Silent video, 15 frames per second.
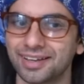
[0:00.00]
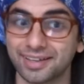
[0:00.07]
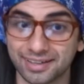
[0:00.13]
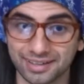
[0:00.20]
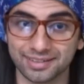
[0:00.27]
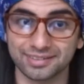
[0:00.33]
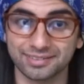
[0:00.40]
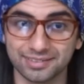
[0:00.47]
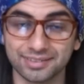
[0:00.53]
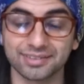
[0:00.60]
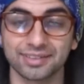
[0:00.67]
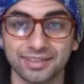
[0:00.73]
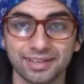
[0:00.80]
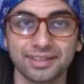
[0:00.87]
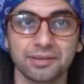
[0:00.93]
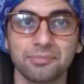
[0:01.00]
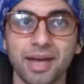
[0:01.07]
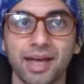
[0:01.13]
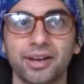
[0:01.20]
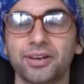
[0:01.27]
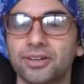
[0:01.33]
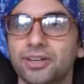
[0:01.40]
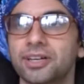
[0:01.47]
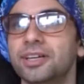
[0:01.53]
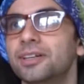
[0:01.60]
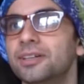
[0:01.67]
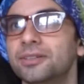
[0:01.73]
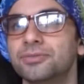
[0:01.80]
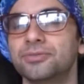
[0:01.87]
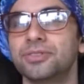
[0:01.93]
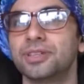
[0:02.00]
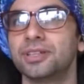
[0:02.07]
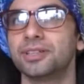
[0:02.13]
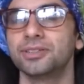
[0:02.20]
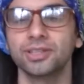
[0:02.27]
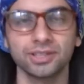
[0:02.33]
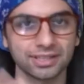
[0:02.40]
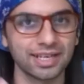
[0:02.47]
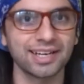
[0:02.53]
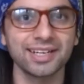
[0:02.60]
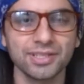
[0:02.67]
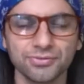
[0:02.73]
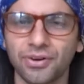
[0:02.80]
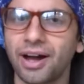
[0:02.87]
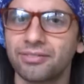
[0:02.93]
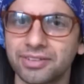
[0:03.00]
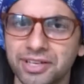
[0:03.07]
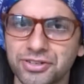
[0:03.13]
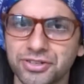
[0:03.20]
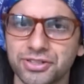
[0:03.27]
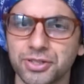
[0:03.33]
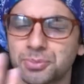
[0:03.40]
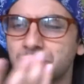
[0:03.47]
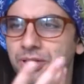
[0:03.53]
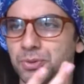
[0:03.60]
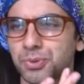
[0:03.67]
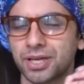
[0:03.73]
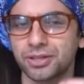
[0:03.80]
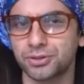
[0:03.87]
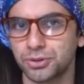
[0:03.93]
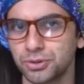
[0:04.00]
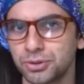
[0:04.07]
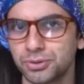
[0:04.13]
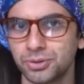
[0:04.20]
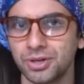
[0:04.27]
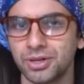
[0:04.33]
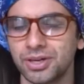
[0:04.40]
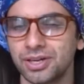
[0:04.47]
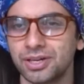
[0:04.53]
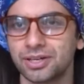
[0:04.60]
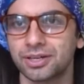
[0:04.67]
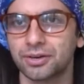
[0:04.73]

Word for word: Like, in a matter of uh, no, no, that is five legendaries, because we got two